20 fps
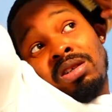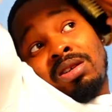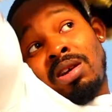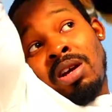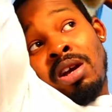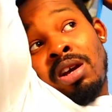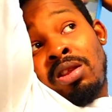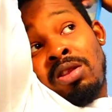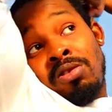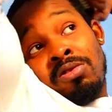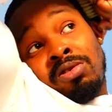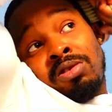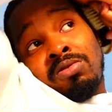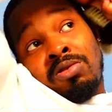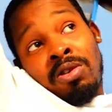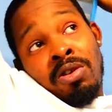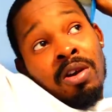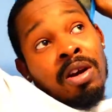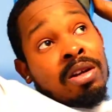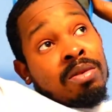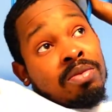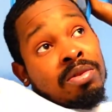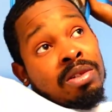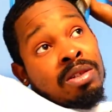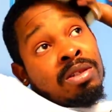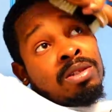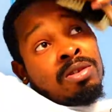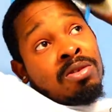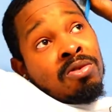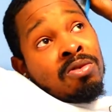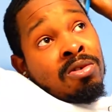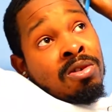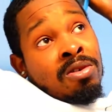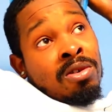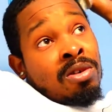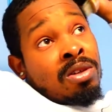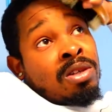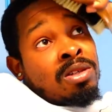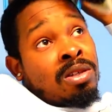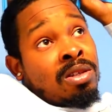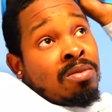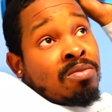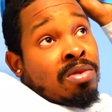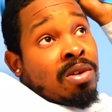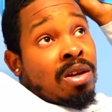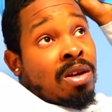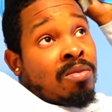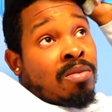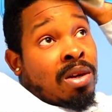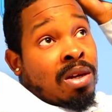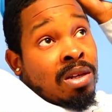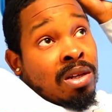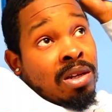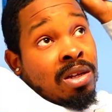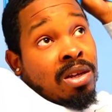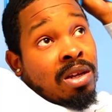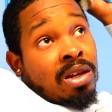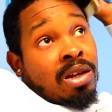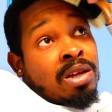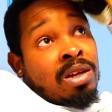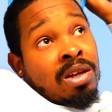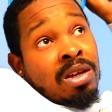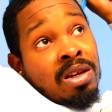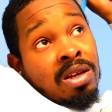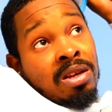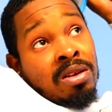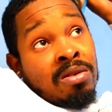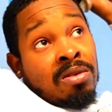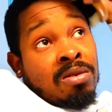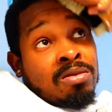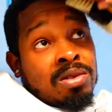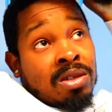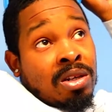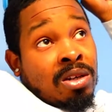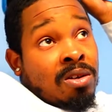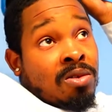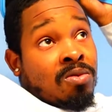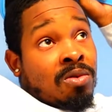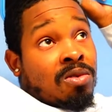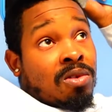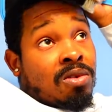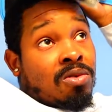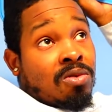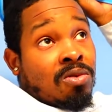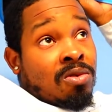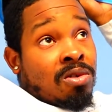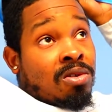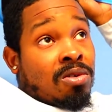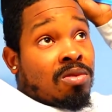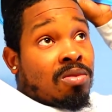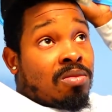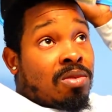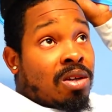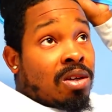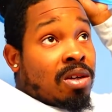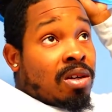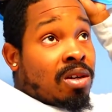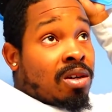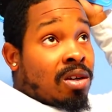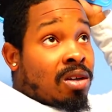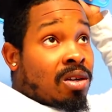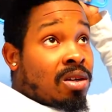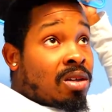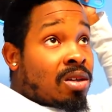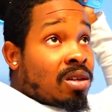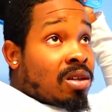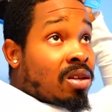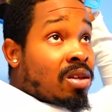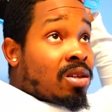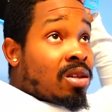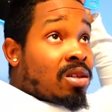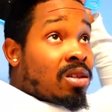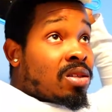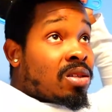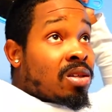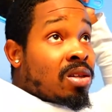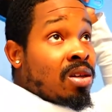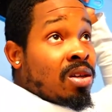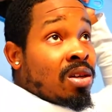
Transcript: I throw some grapeseed oil in, but I'm about to get it cut. You know what I'm saying? I don't want no oil in my hair or nothing because,